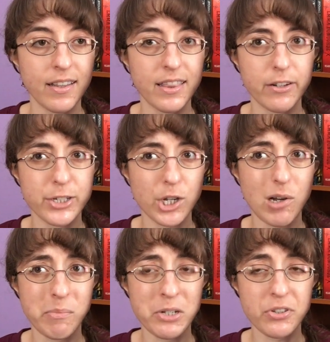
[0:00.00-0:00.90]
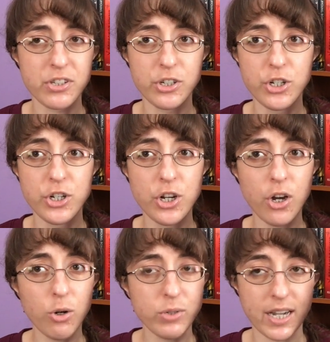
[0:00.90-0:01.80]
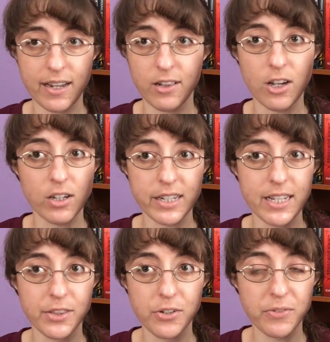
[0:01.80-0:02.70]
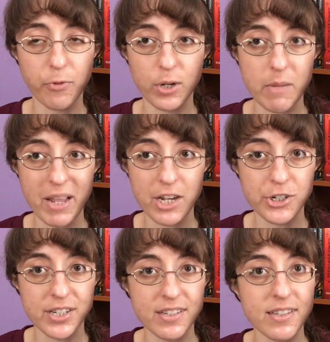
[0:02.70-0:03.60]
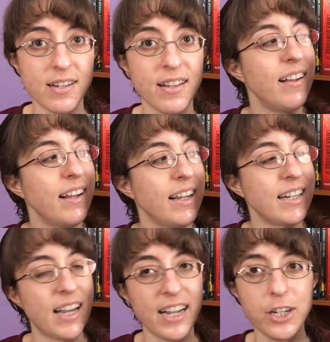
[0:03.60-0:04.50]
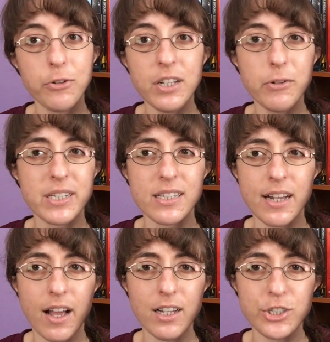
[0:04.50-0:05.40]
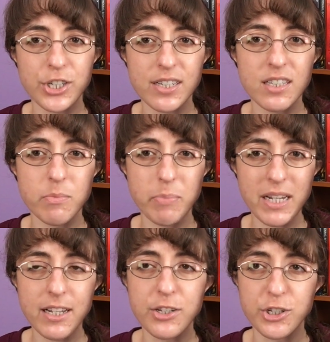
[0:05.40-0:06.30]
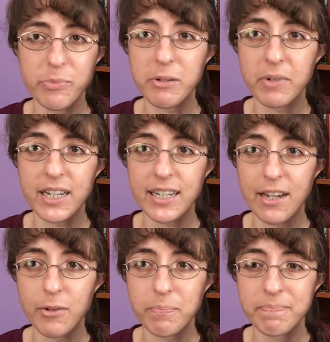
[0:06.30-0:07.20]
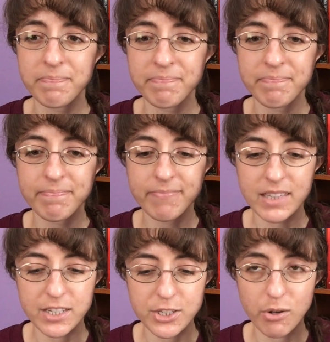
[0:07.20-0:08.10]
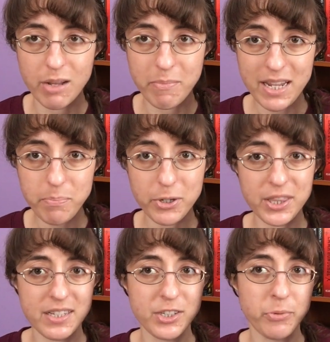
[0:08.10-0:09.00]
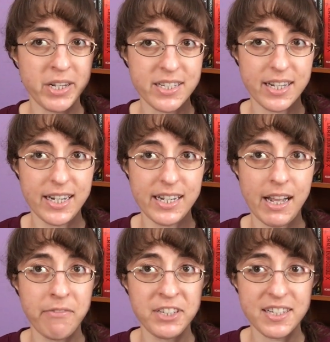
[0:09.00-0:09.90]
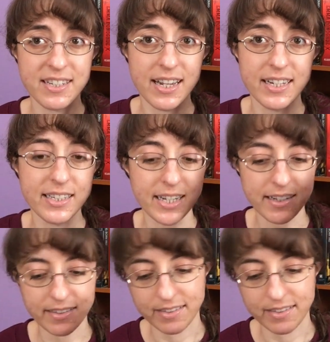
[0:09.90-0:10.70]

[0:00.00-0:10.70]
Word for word: There's almost no dialogue in those 40 pages. And I don't know, it's not just speaking to me right now. So I may put this to one side, I haven't decided yet.